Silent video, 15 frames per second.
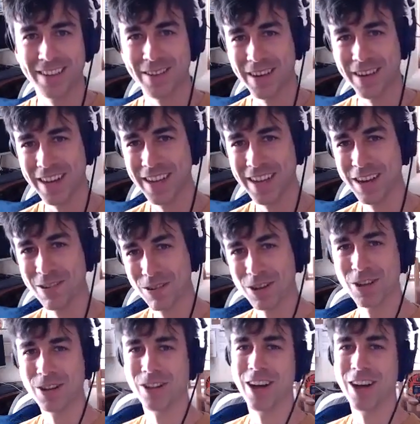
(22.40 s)
the
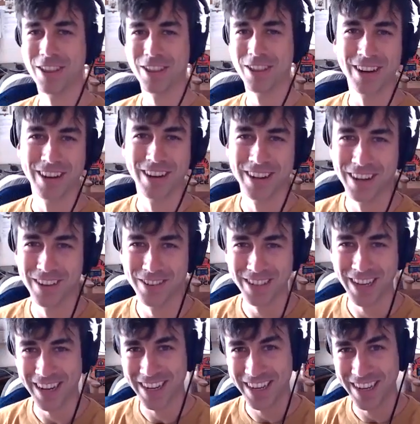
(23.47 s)
original author of
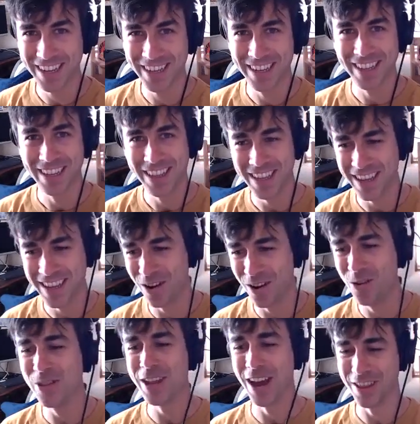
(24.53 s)
Sidekiq, the
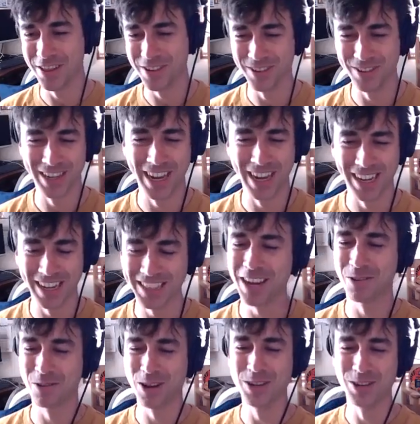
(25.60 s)
only author of Sidekiq. I say
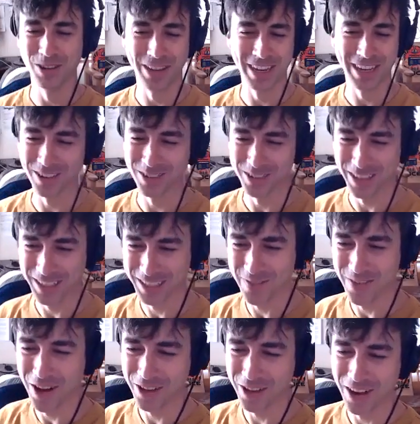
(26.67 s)
original like there was like some
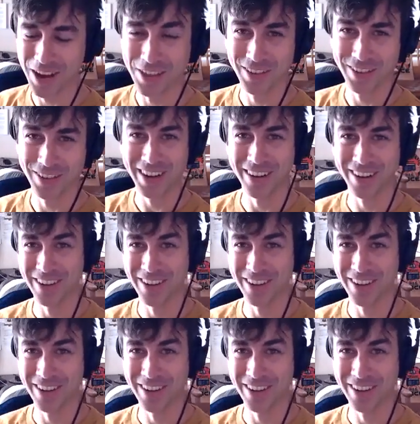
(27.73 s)
other author later.